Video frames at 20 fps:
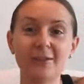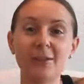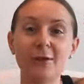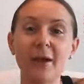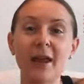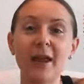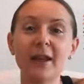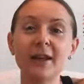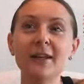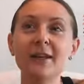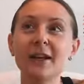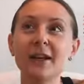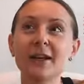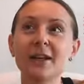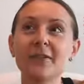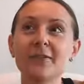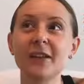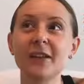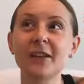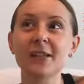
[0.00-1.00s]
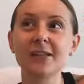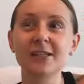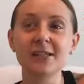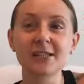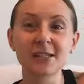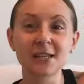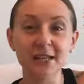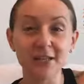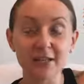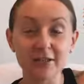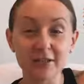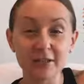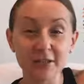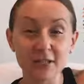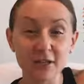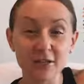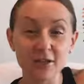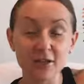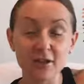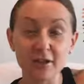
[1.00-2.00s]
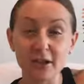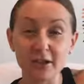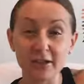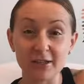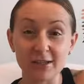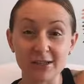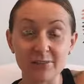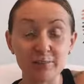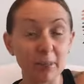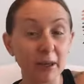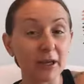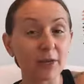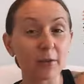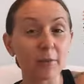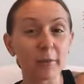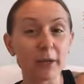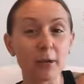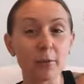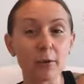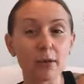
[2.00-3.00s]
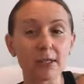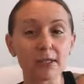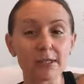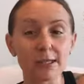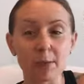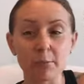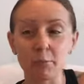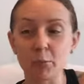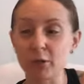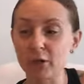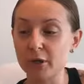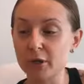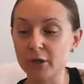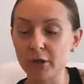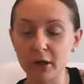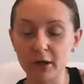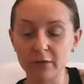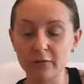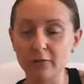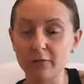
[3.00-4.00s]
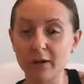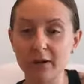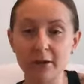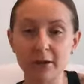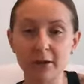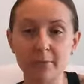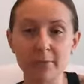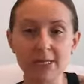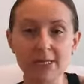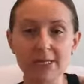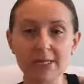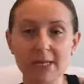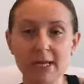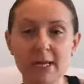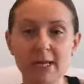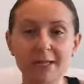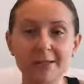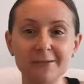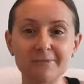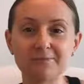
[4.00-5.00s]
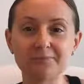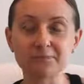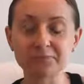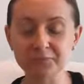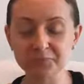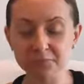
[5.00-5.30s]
So any of like skin irritation, I got a spider bite once, I put it on right on my skin.